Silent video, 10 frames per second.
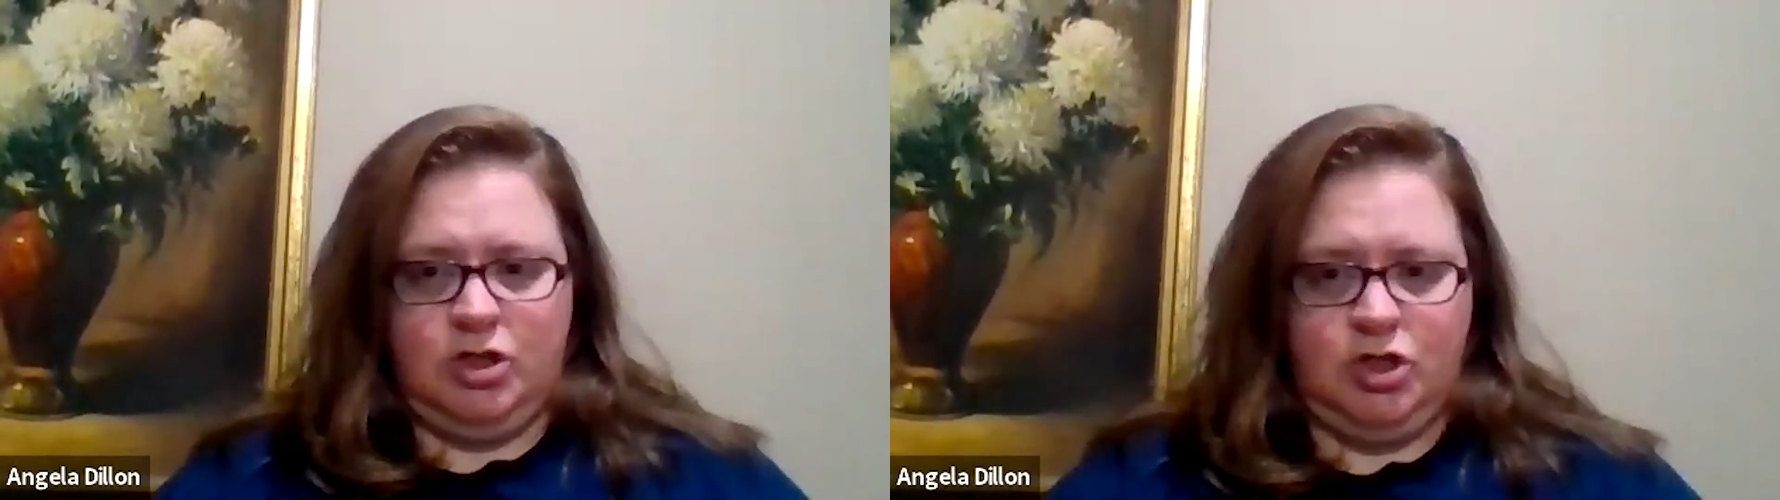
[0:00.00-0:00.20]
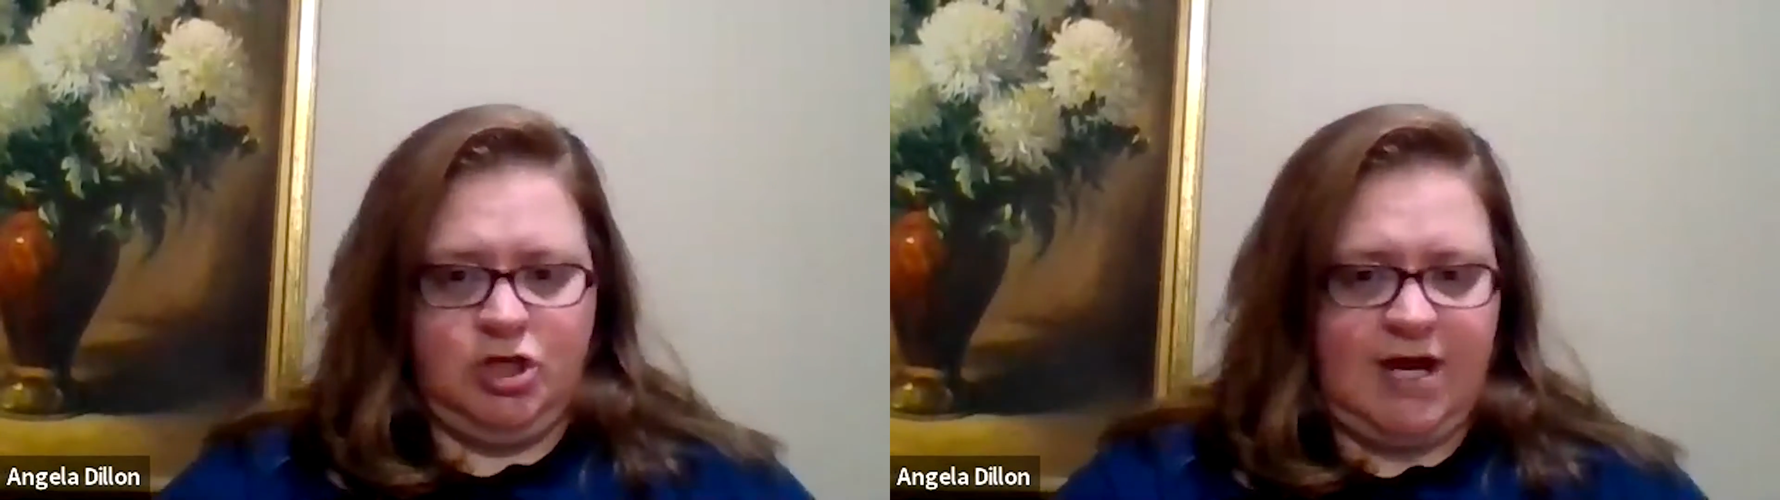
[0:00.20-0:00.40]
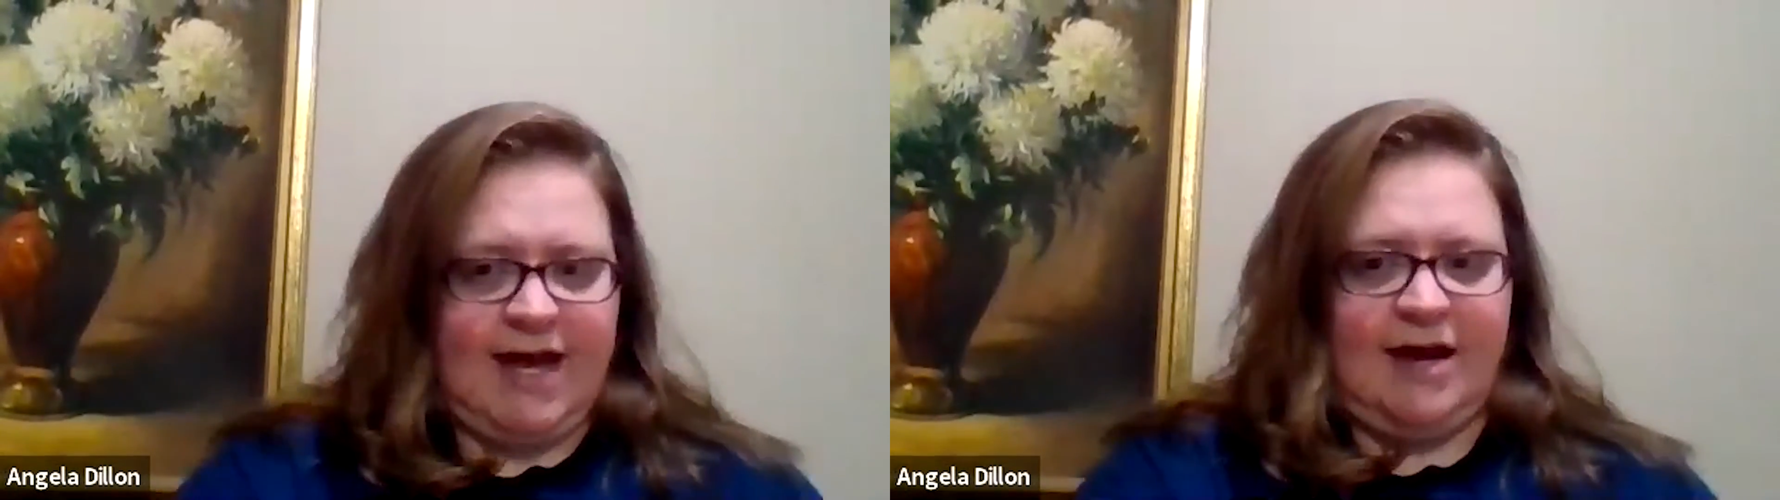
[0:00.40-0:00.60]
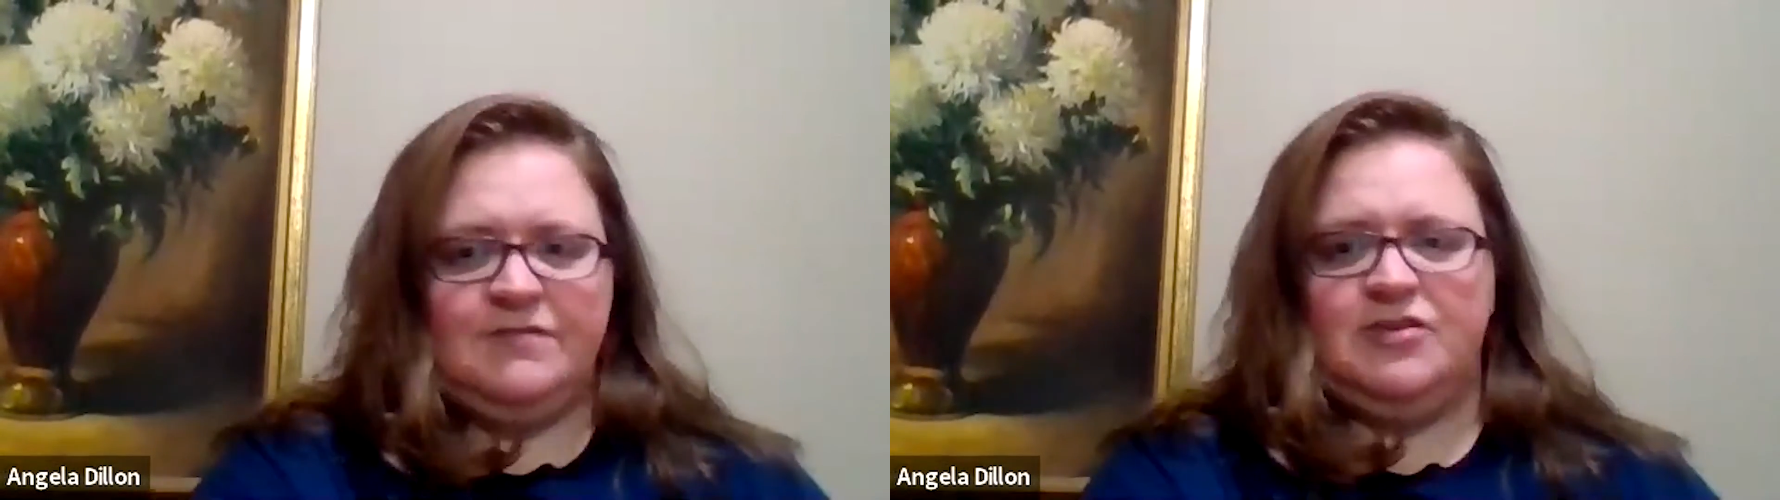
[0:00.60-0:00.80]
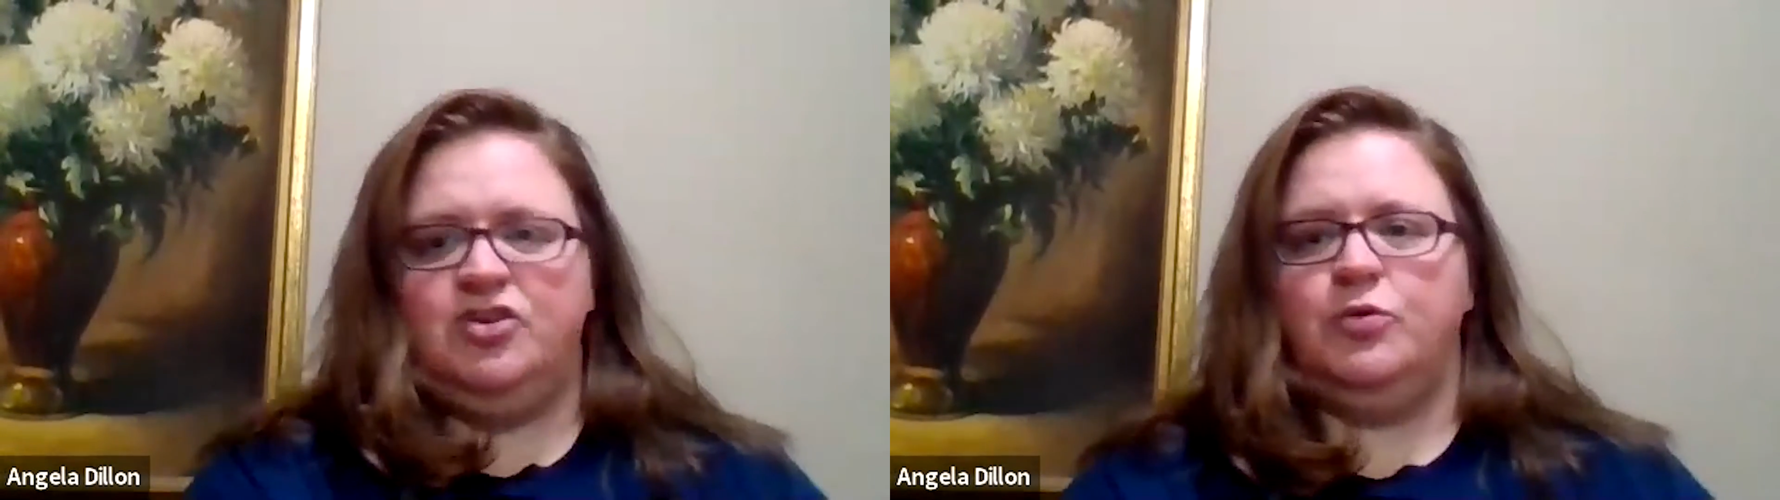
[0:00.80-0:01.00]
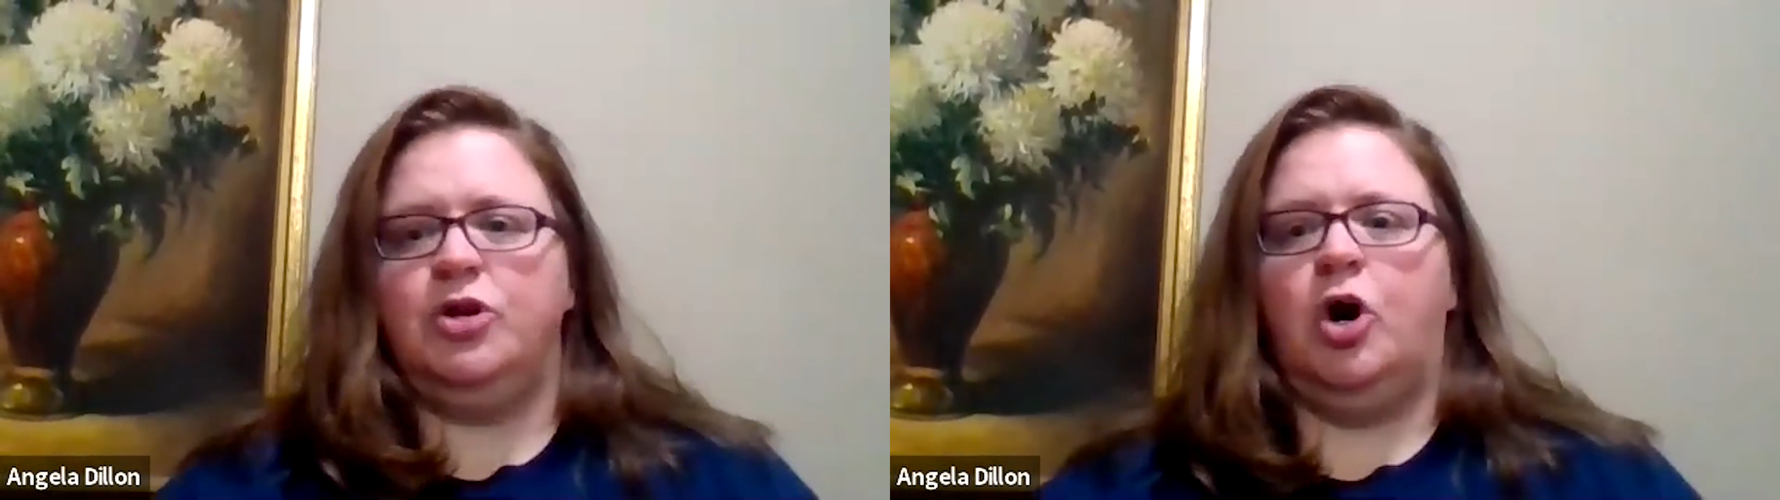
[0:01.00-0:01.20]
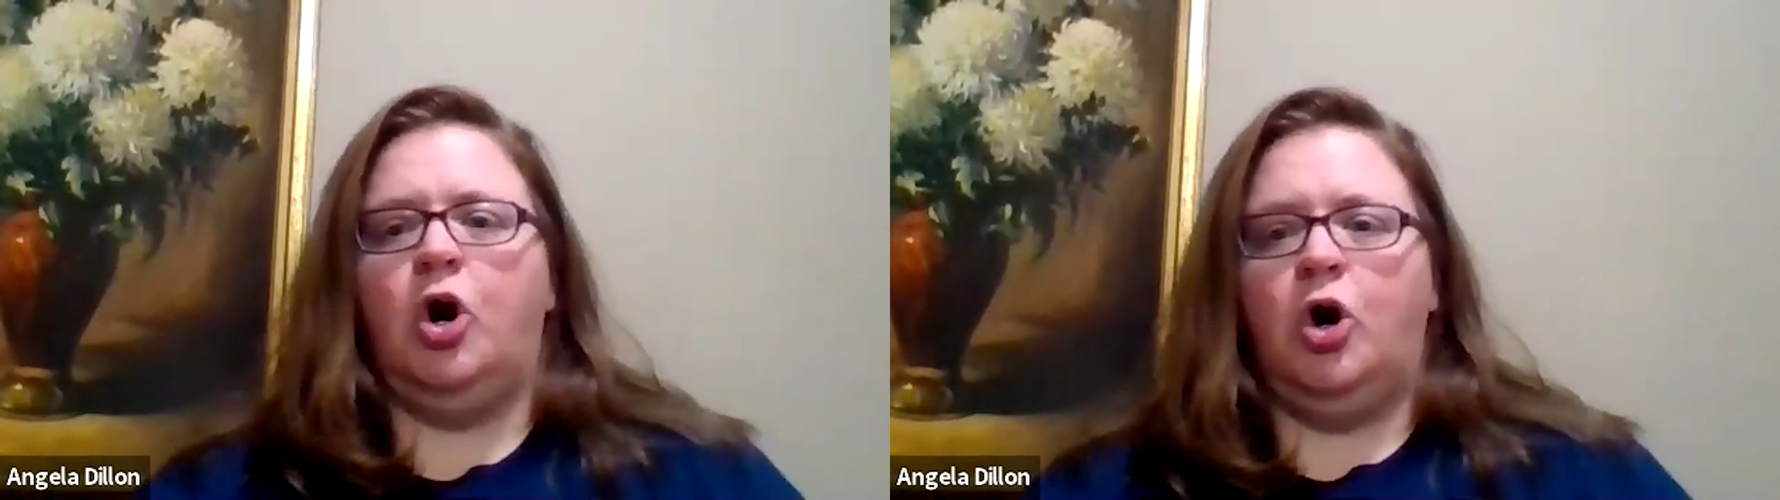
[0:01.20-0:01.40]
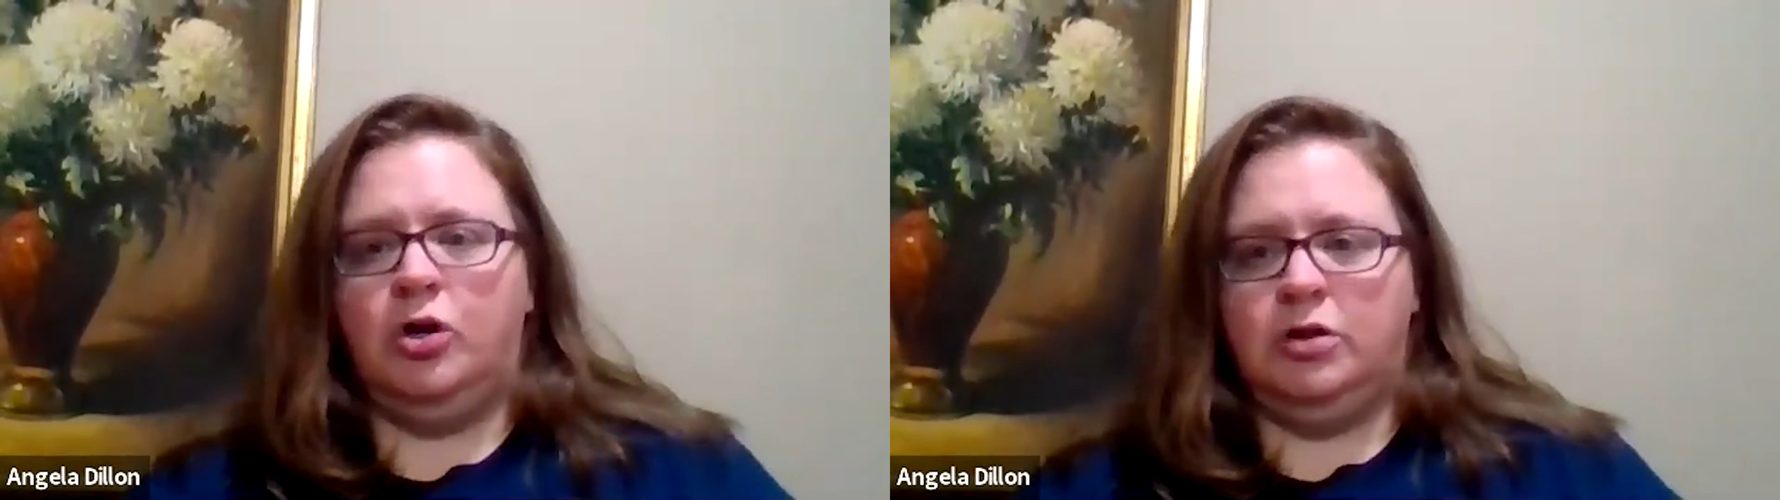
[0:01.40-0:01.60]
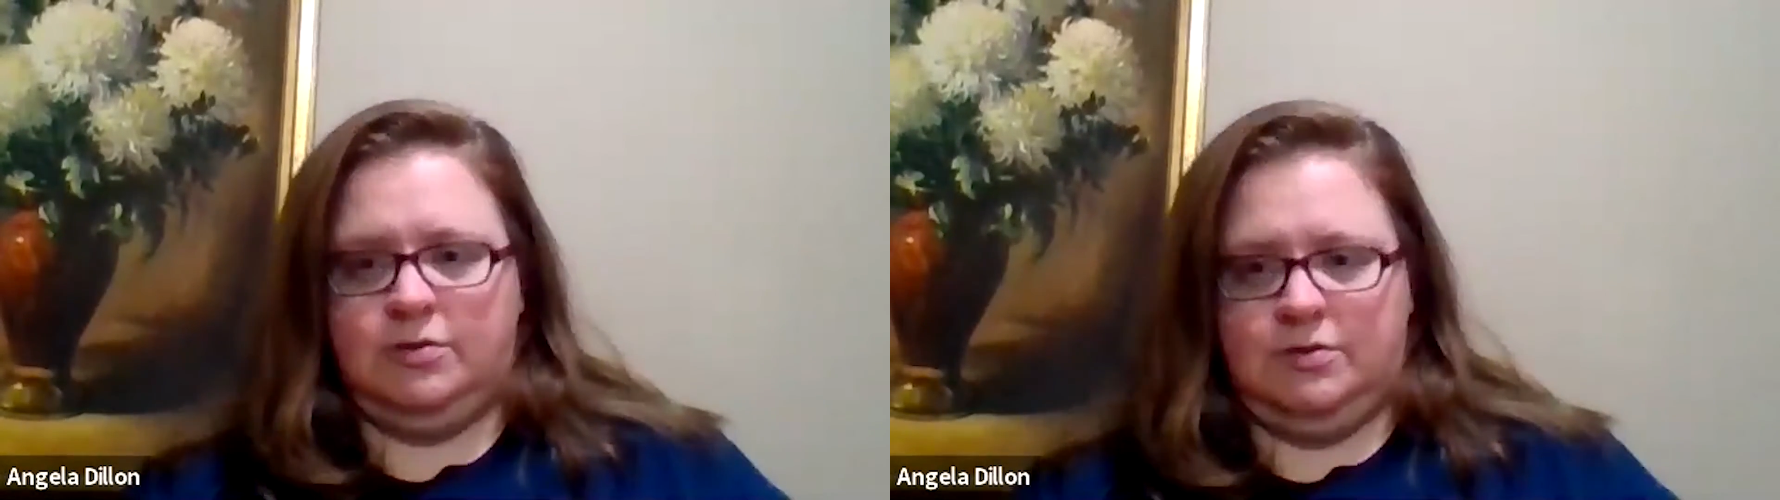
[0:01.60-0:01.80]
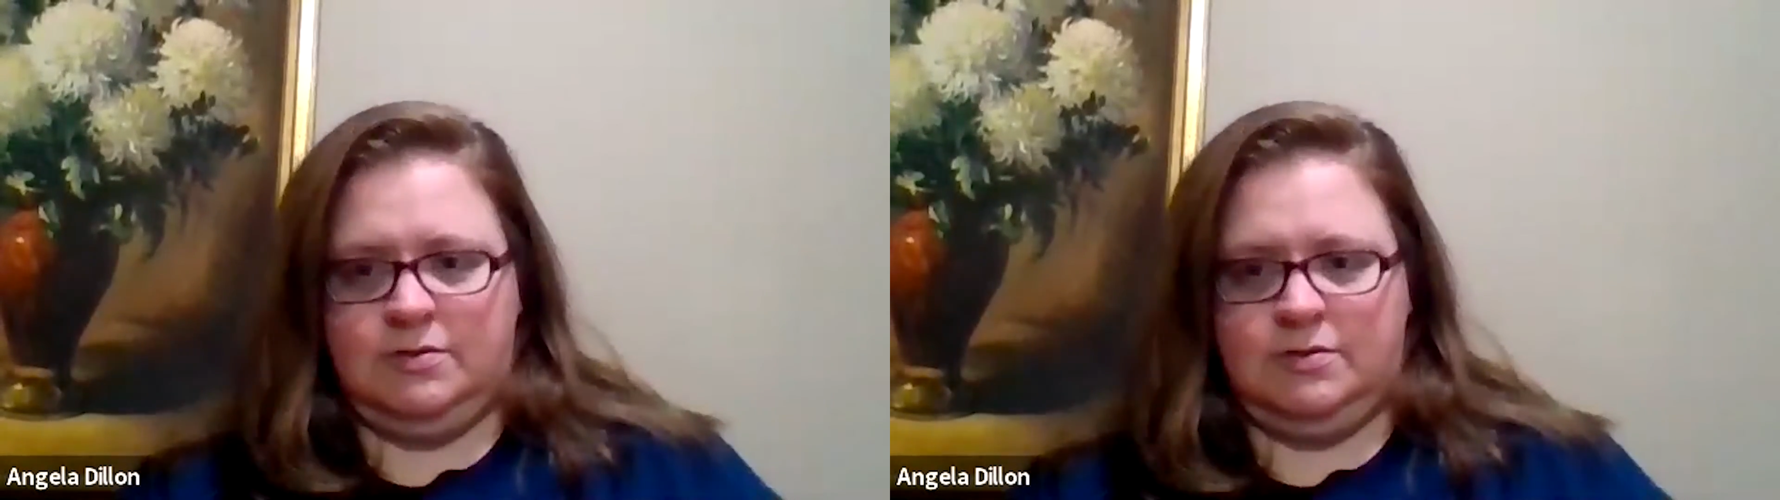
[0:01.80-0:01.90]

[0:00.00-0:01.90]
you have to do it all.